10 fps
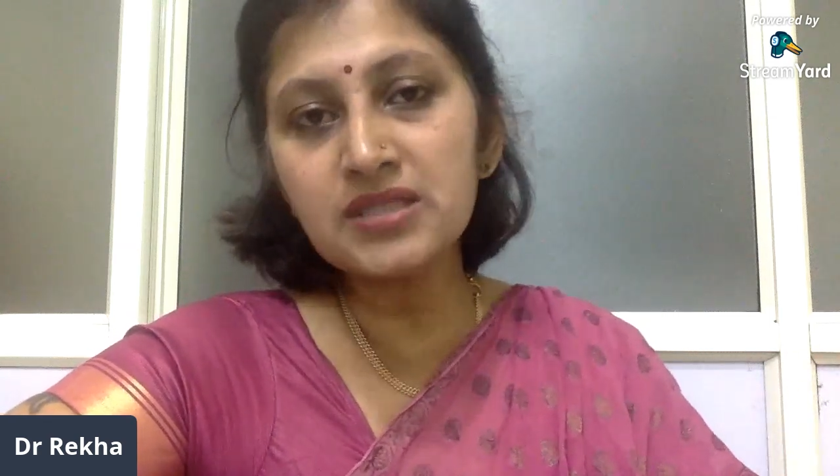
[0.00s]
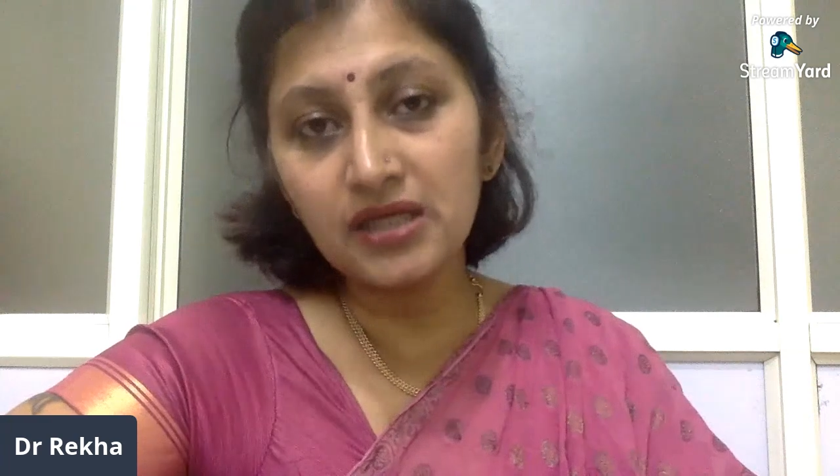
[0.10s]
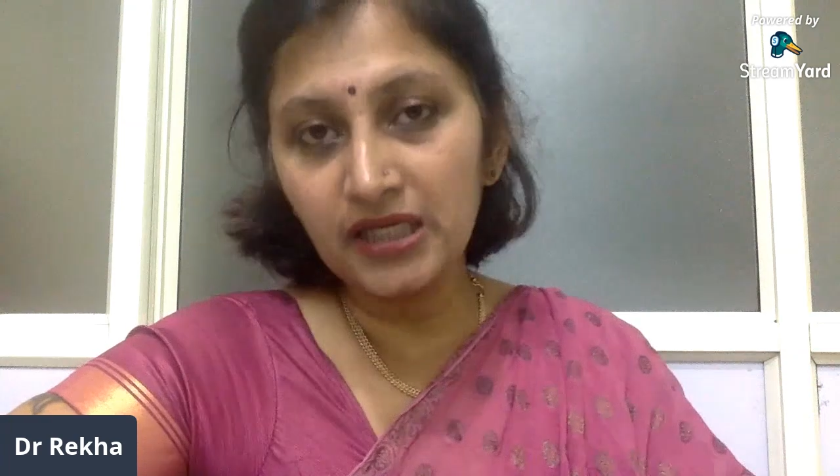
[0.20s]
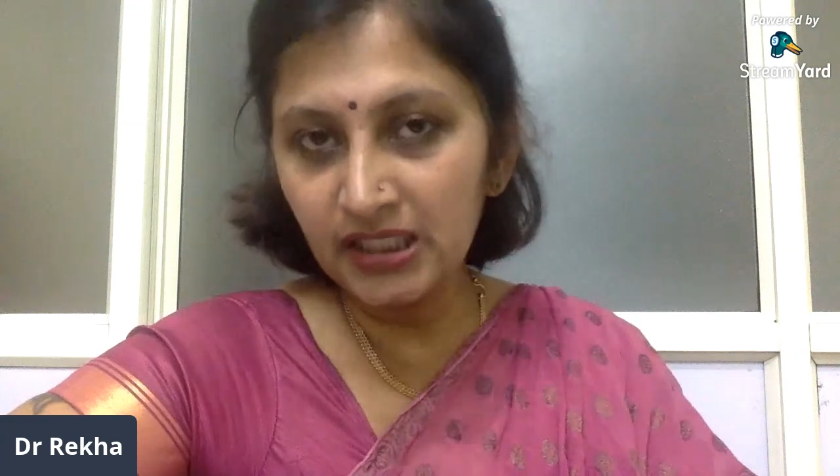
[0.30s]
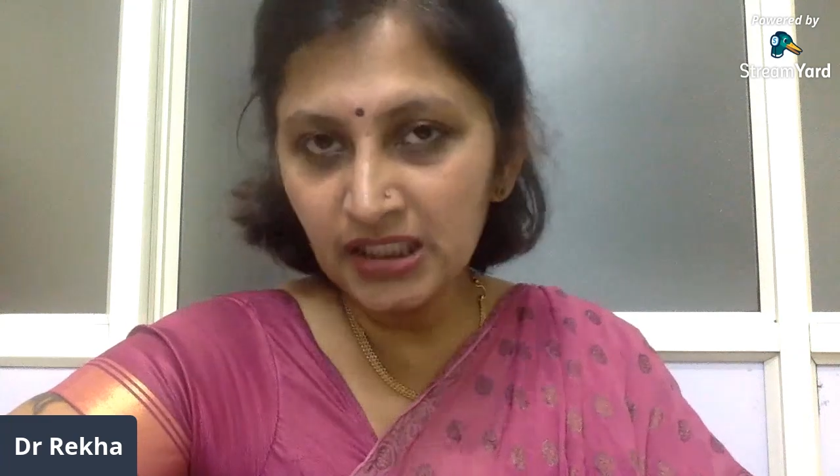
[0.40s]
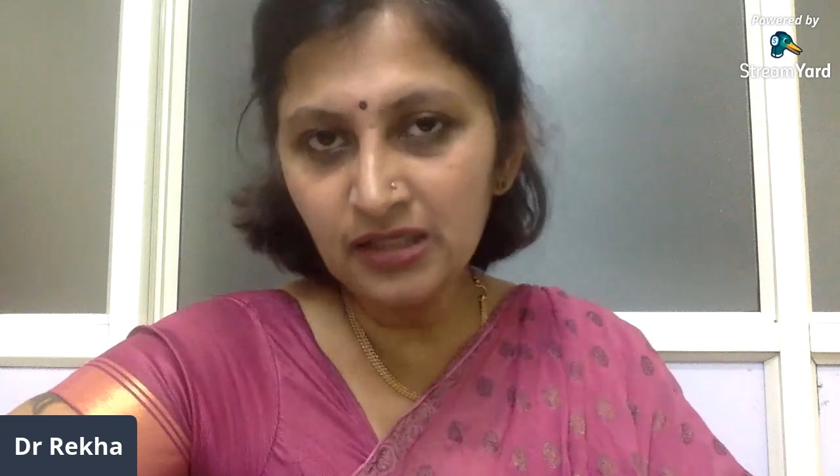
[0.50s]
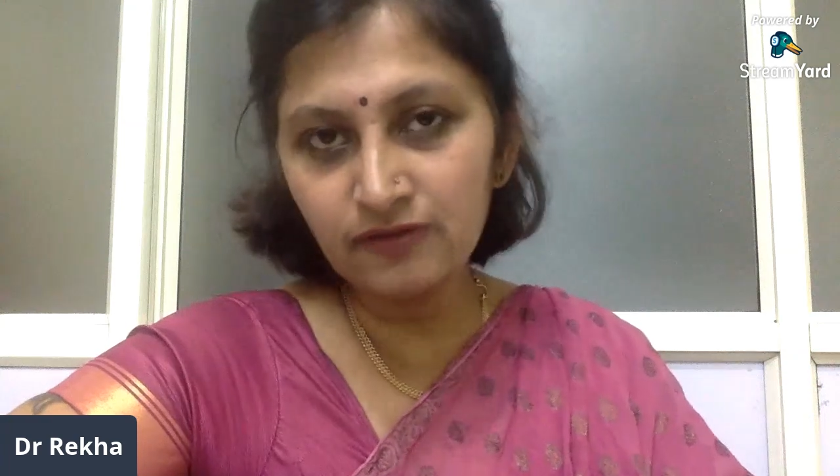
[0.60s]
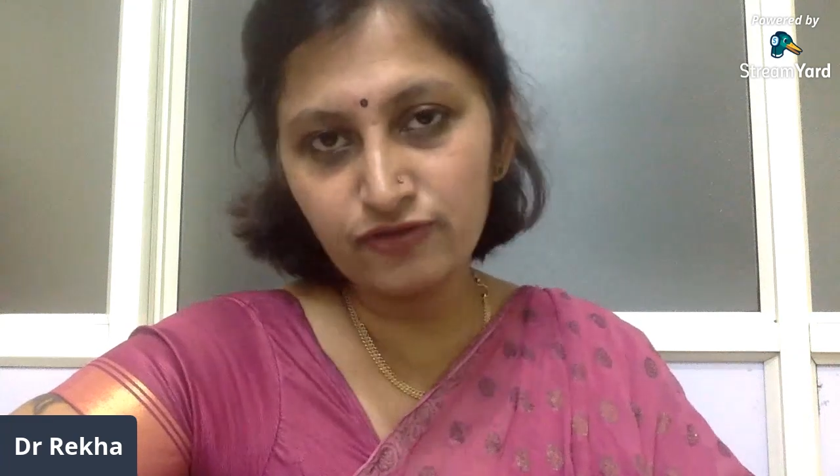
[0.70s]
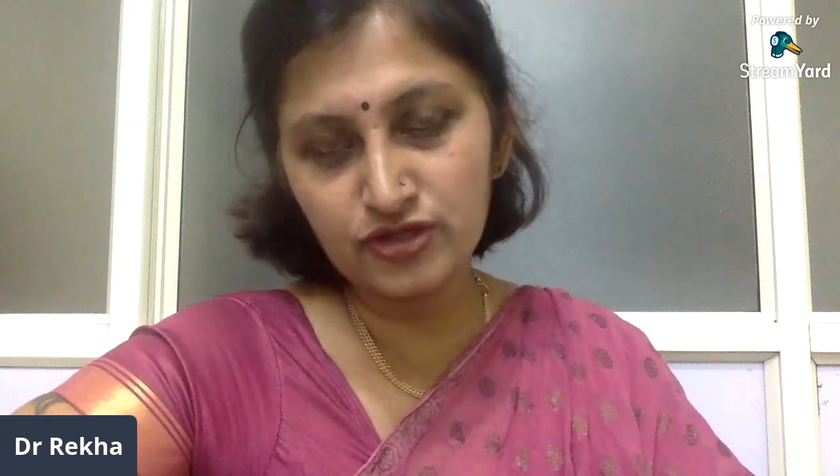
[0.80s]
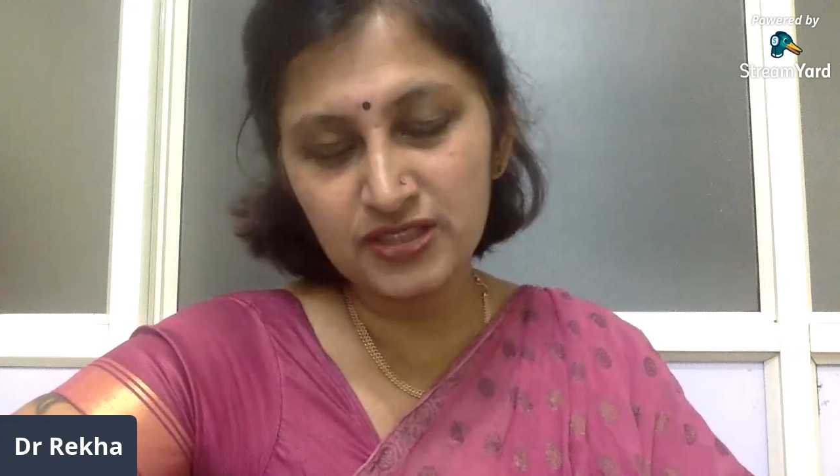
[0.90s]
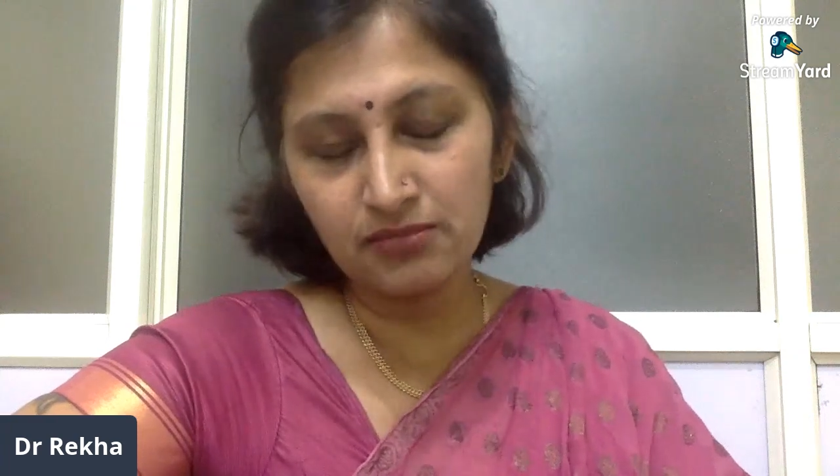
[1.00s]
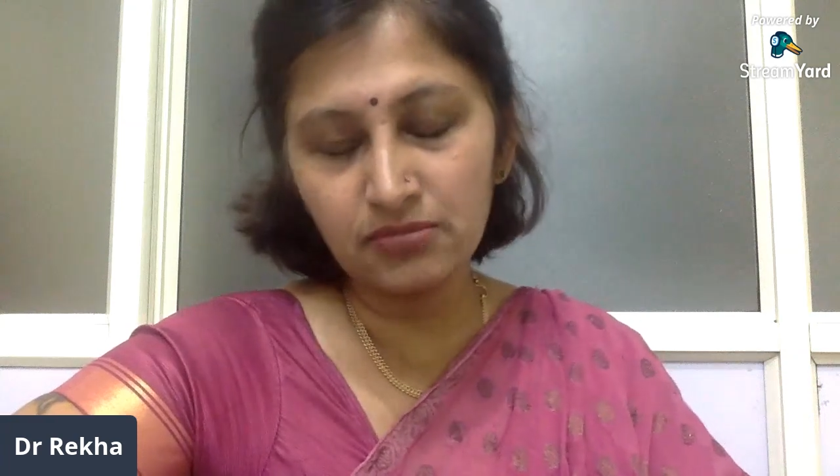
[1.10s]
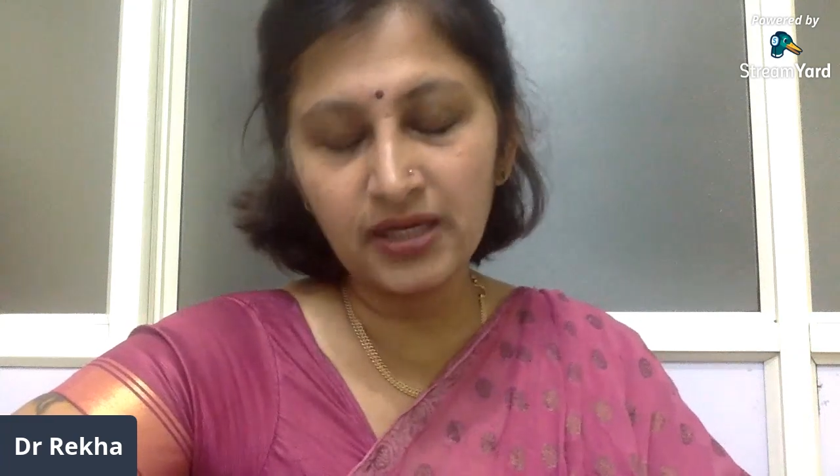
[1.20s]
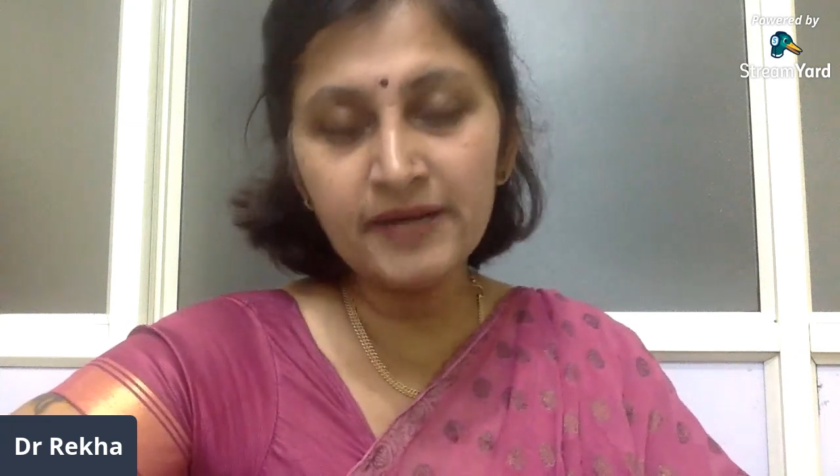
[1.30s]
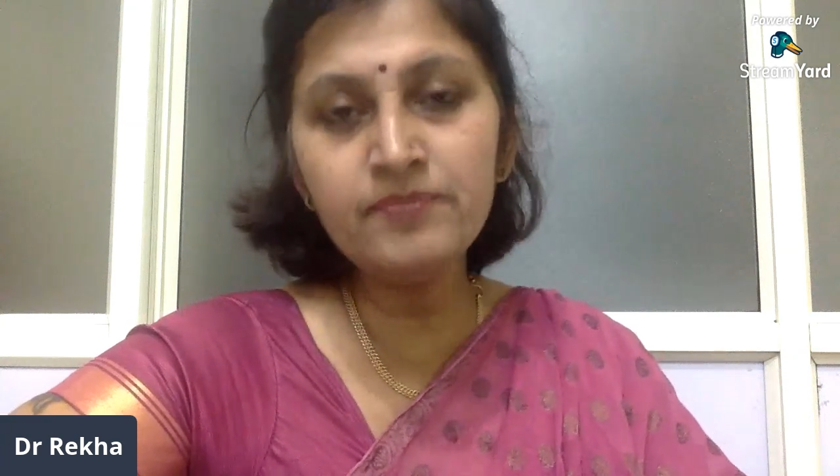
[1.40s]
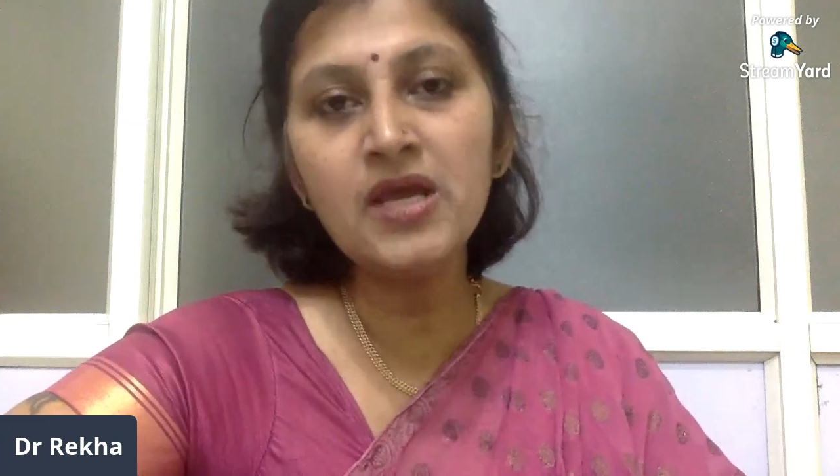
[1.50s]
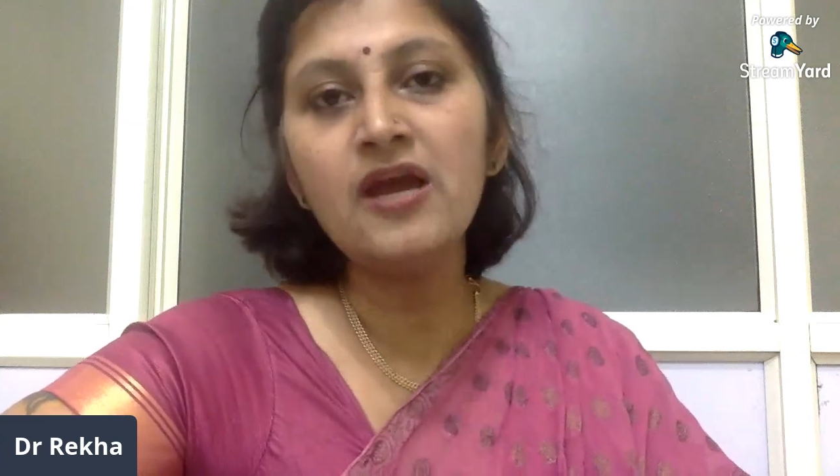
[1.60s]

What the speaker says: heal for some time,